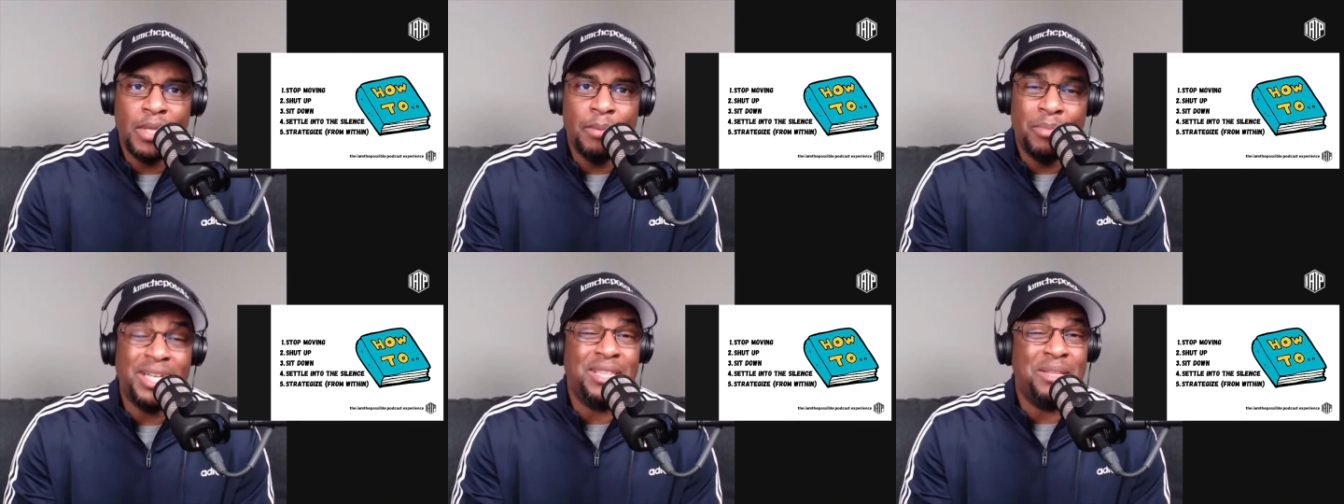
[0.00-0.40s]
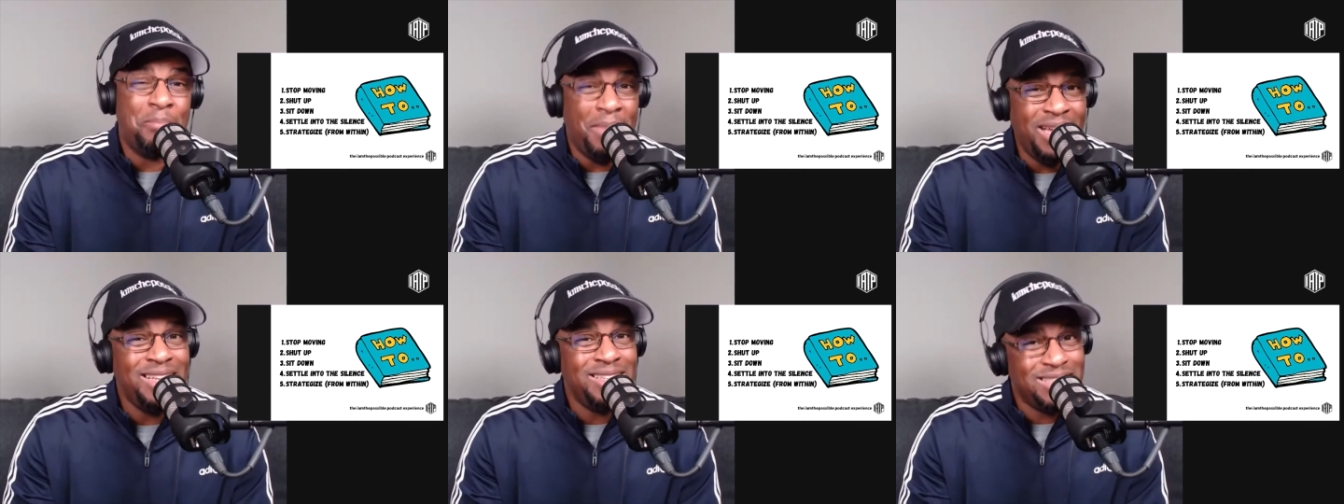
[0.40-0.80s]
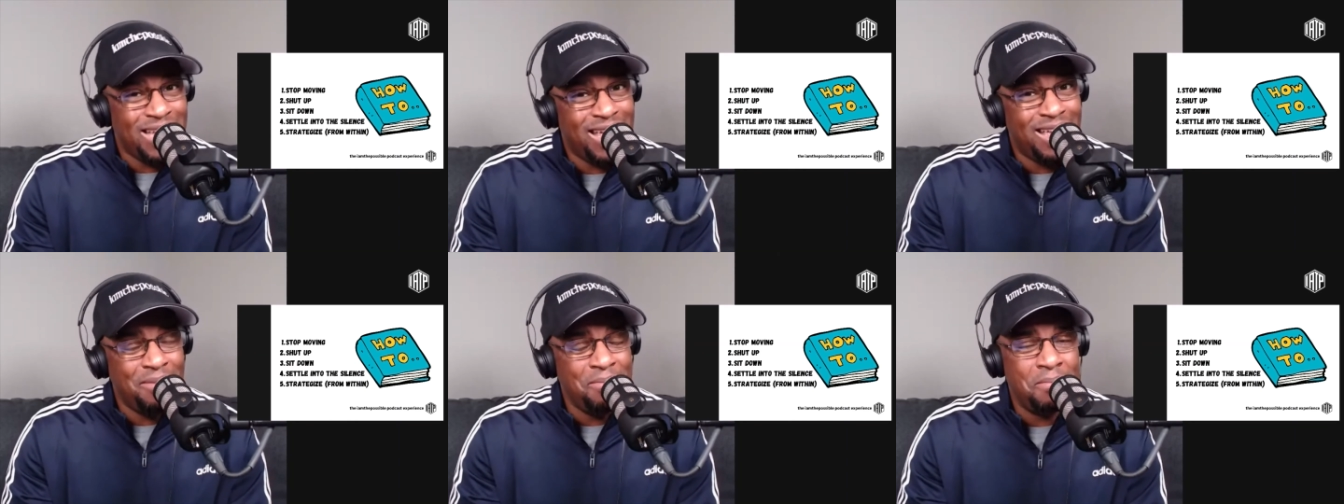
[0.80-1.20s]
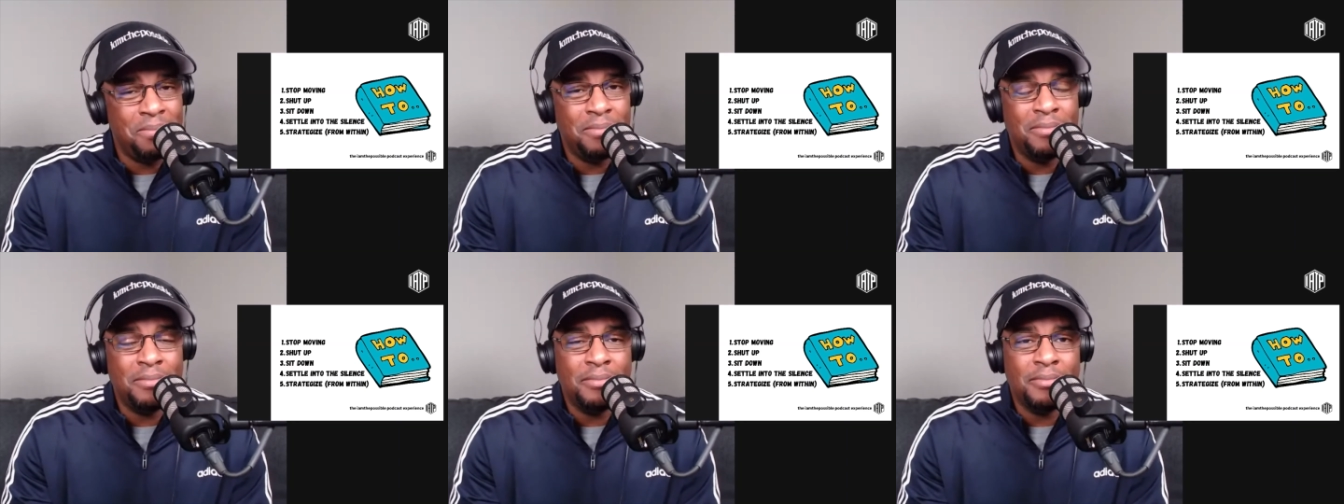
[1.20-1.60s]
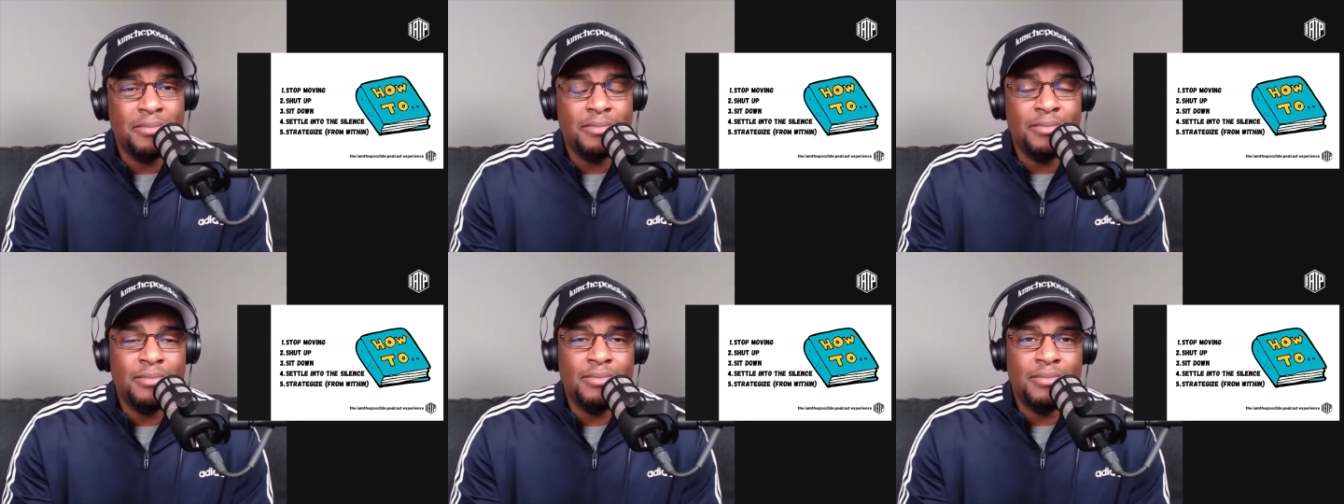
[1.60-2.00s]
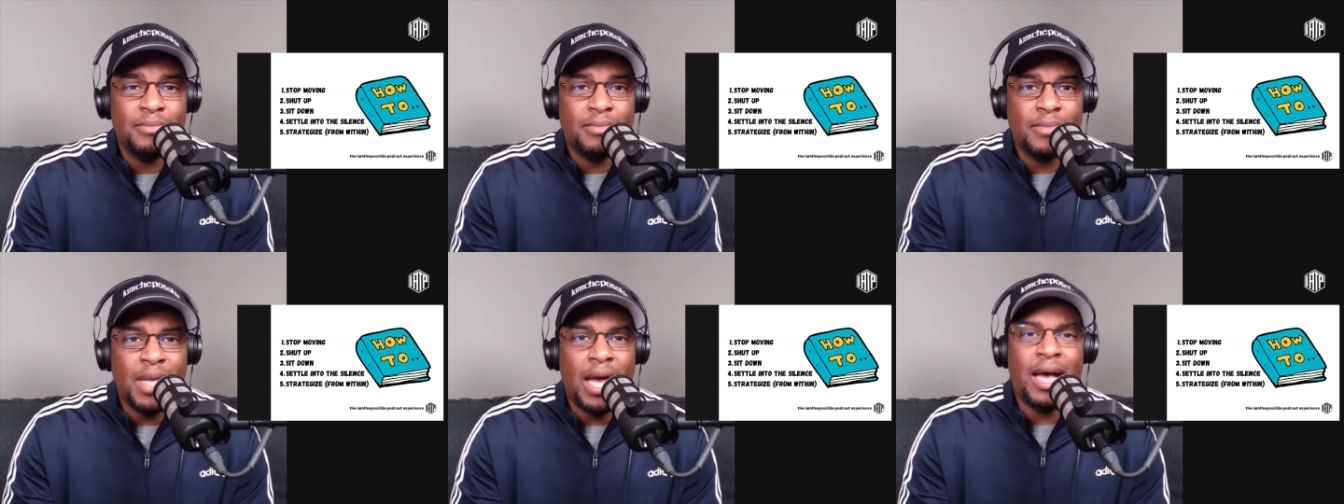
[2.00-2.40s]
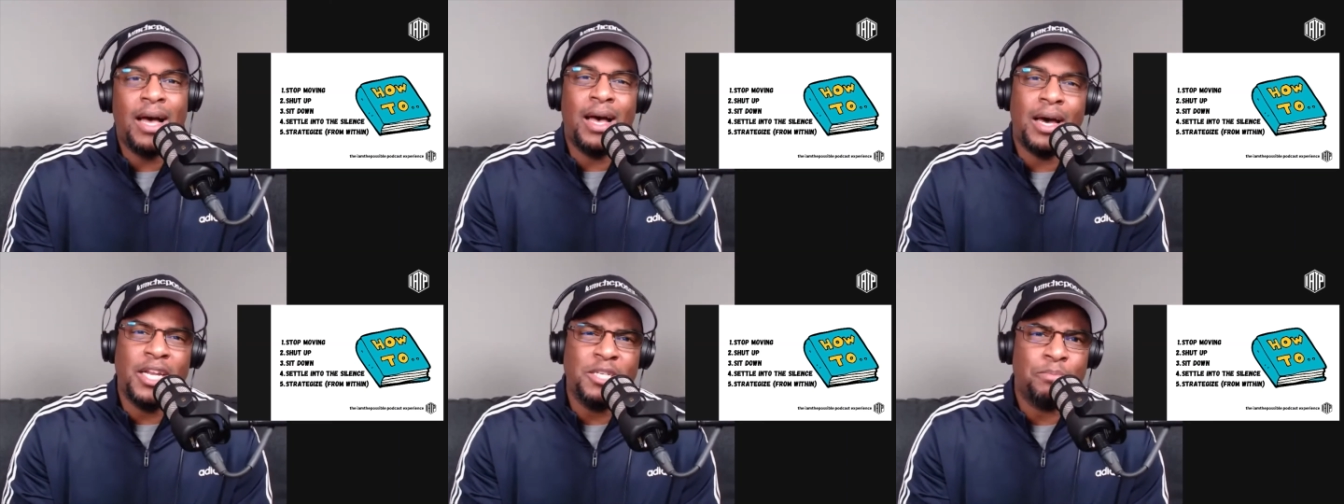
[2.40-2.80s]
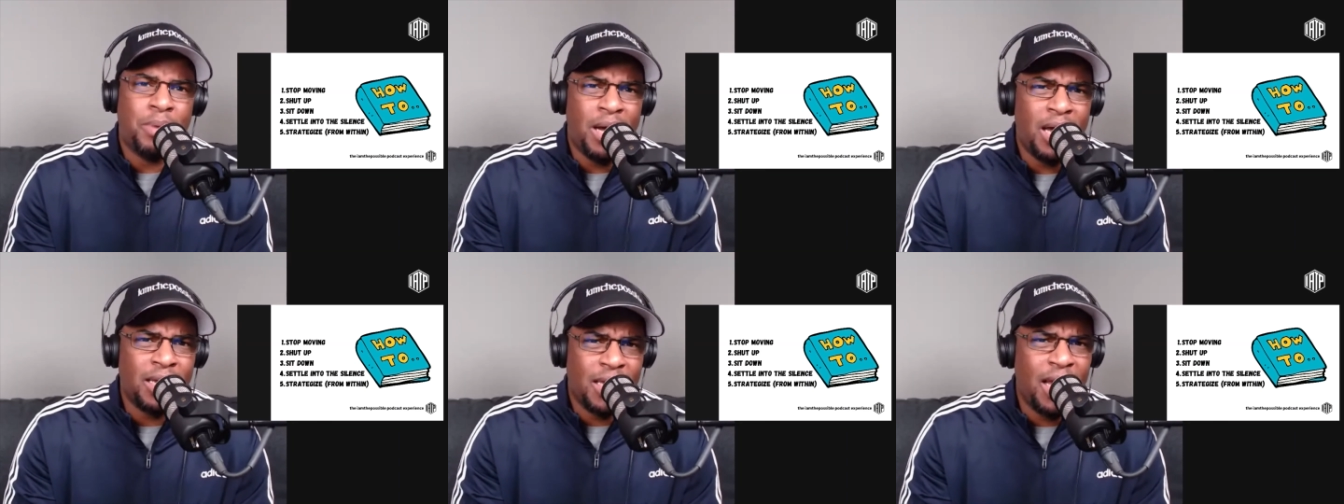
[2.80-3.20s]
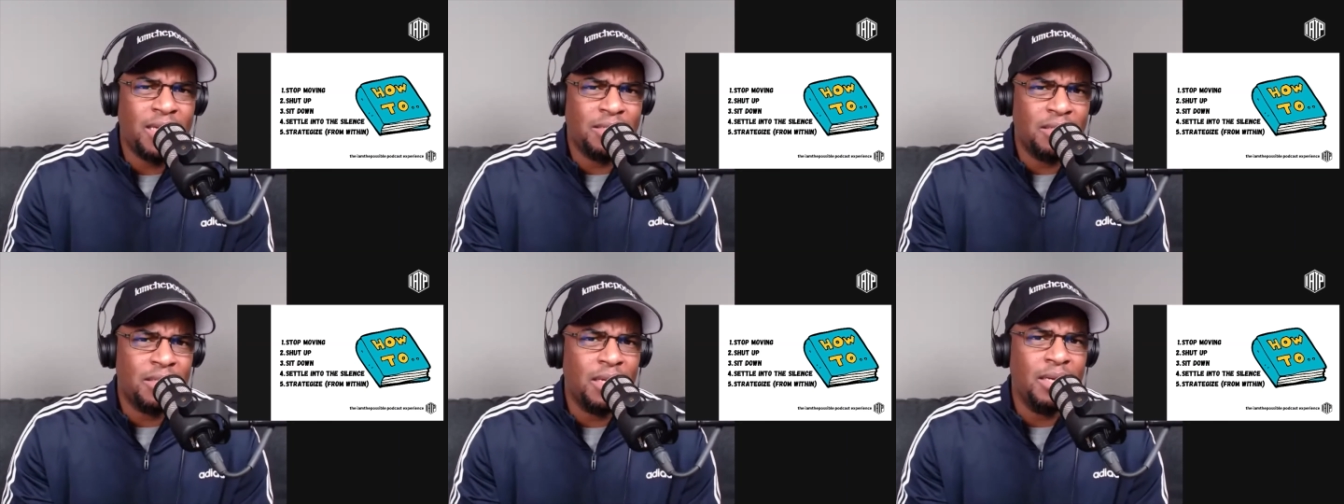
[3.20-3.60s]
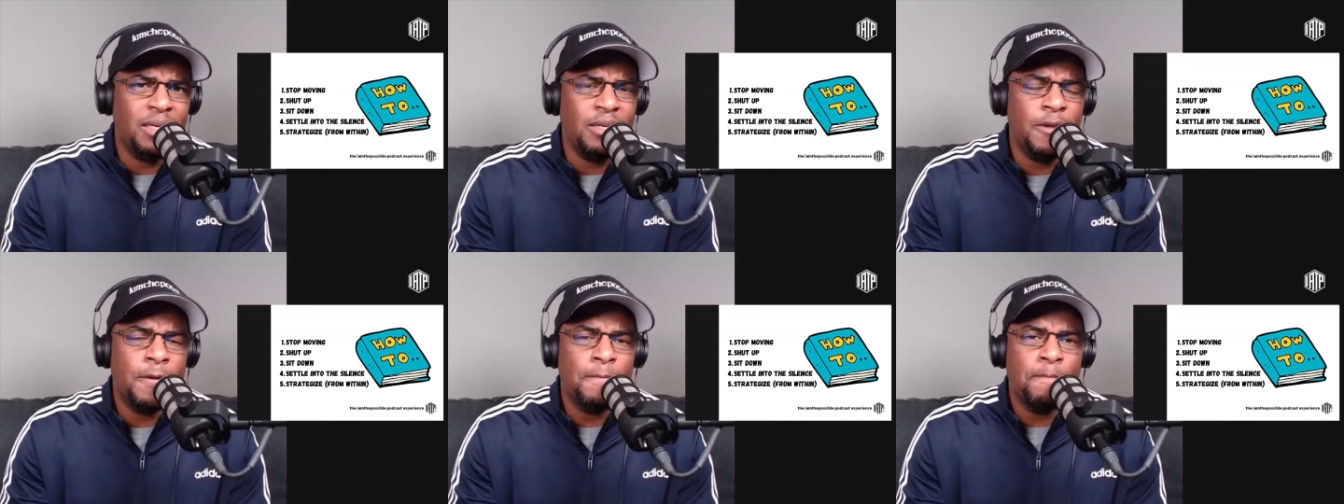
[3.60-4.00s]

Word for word: But in the meantime, ah, this podcasting thing,